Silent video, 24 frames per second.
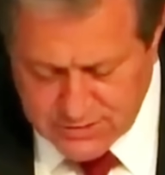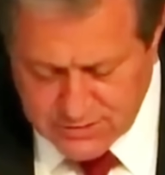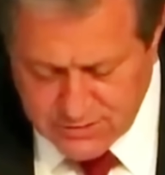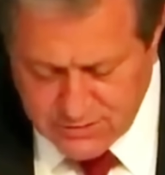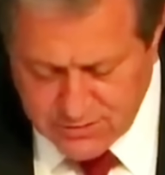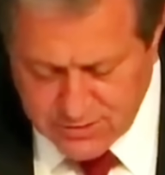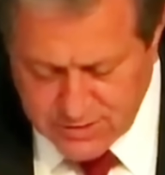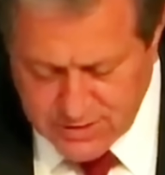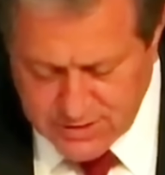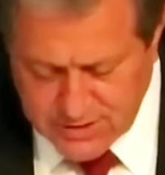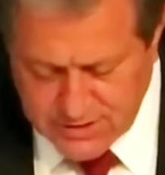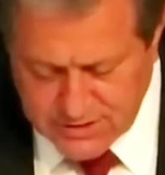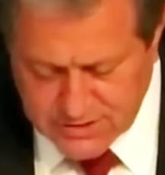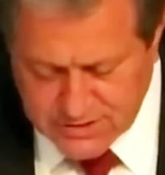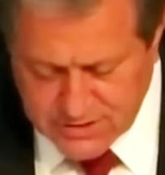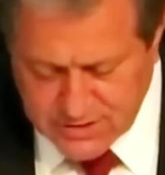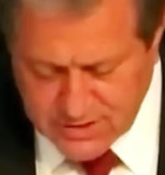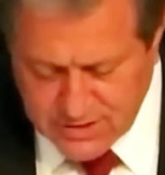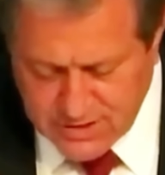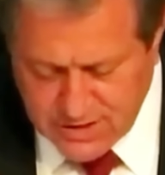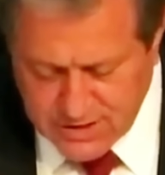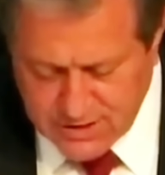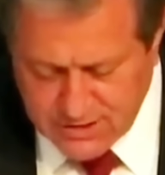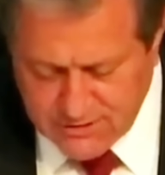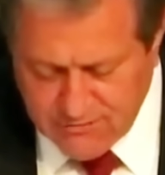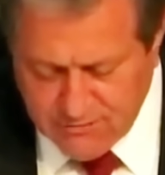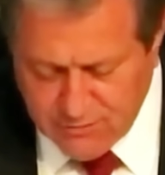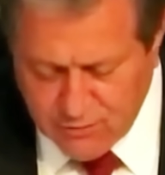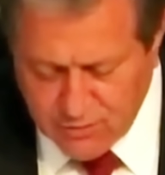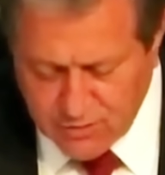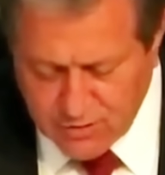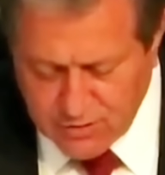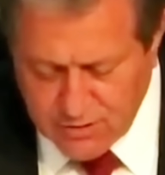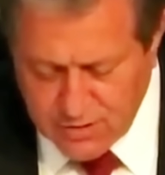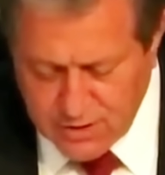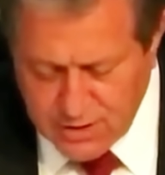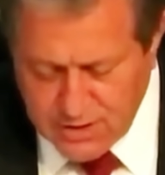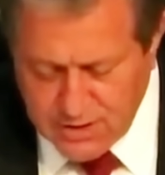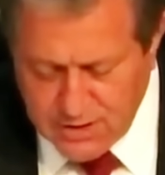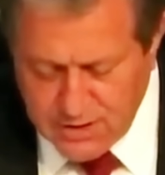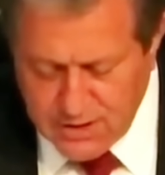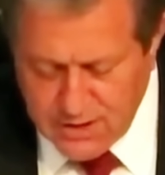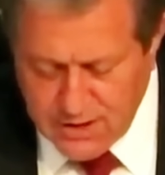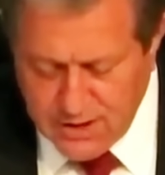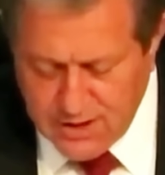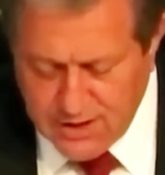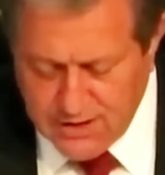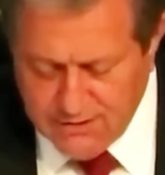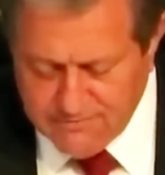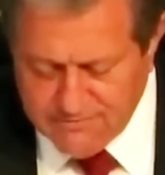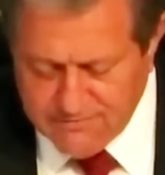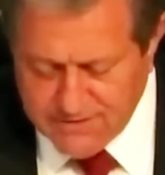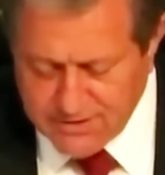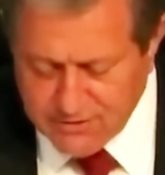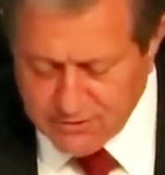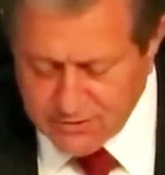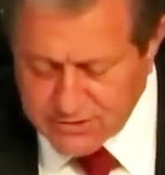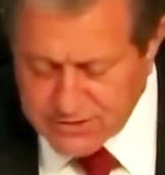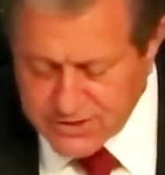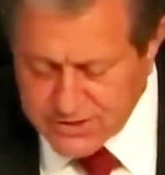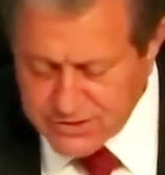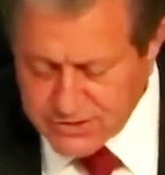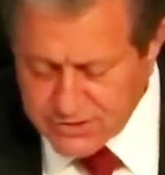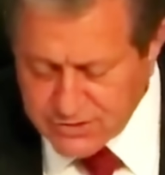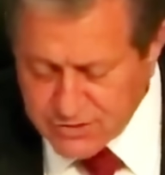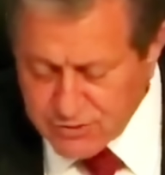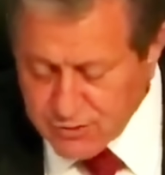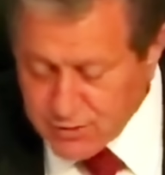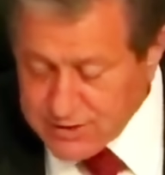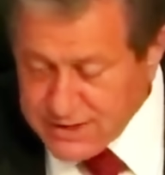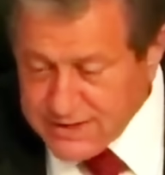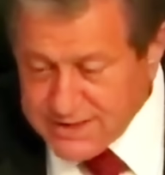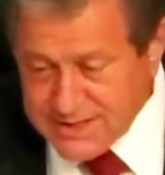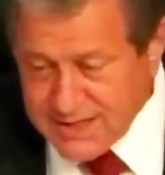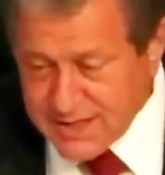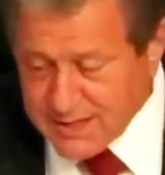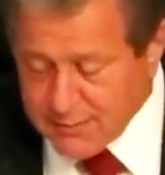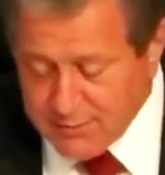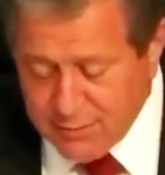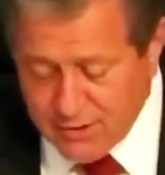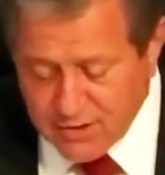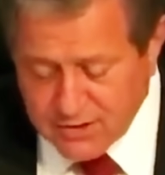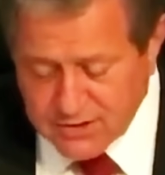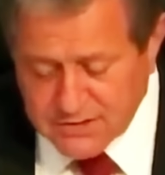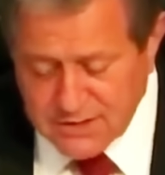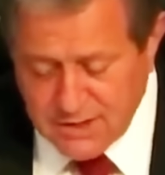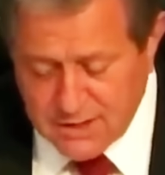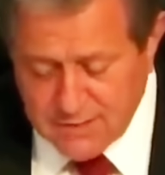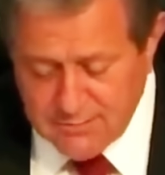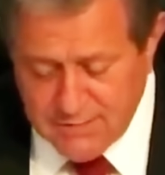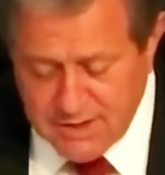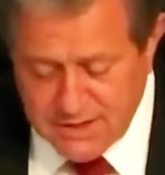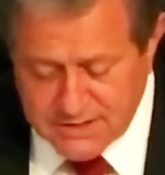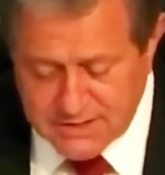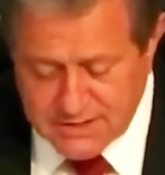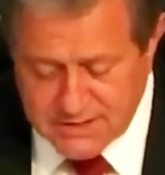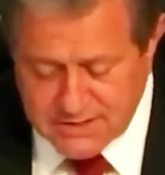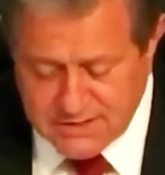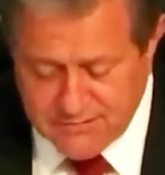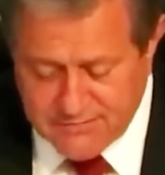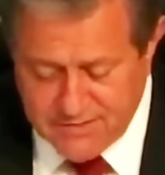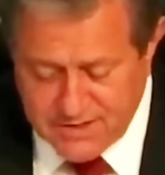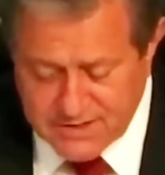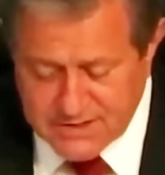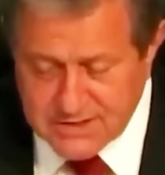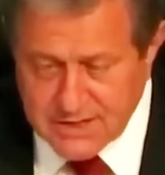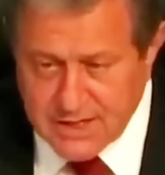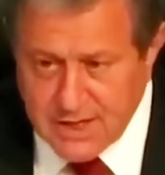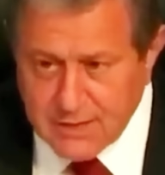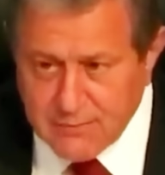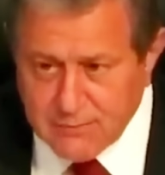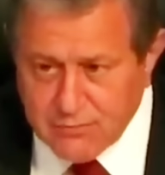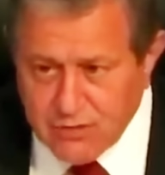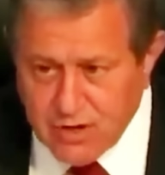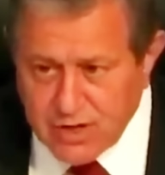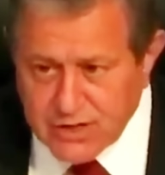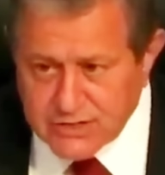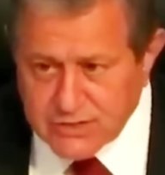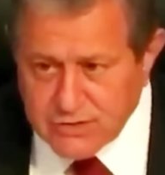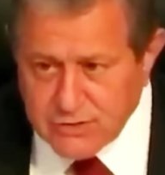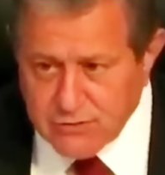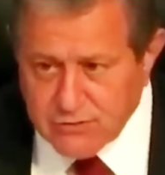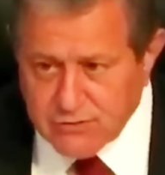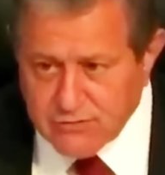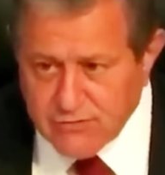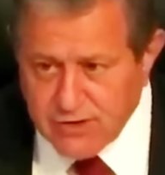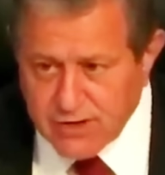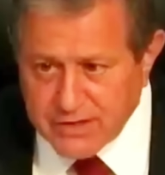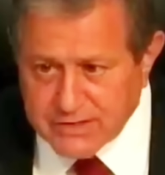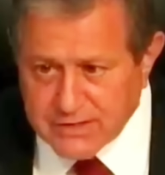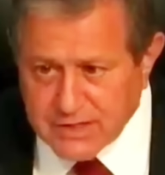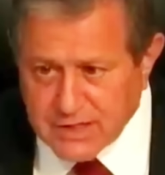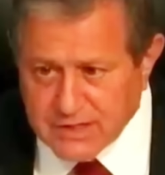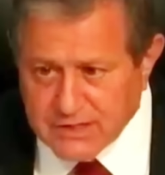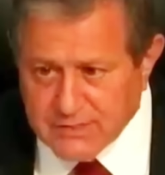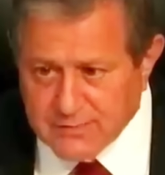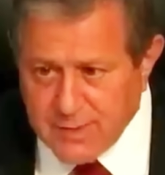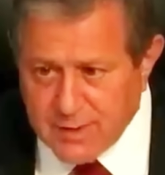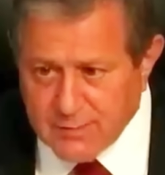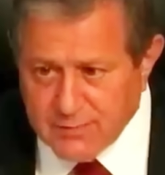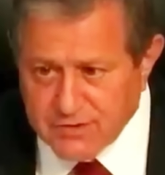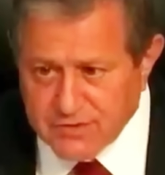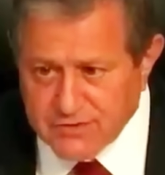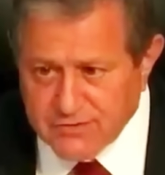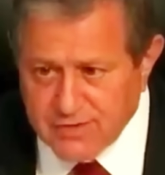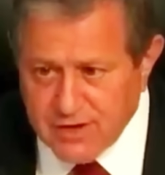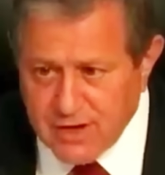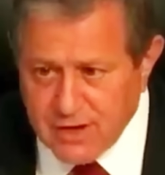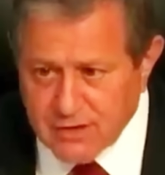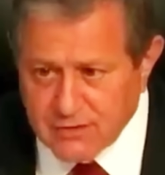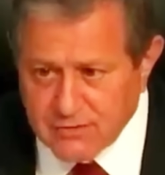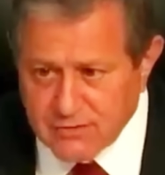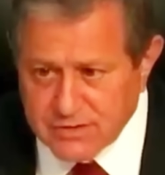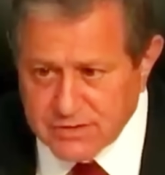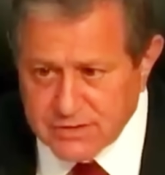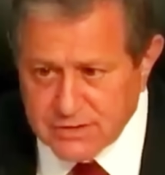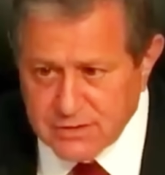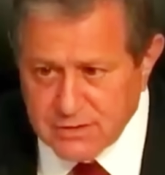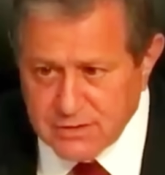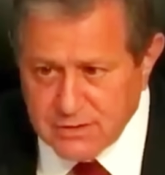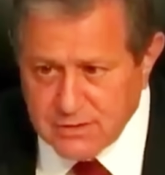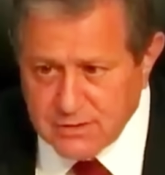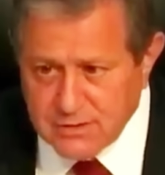attorney in each of the 94 federal districts to, at least on a part-time basis, investigate and prosecute threats against members of Congress?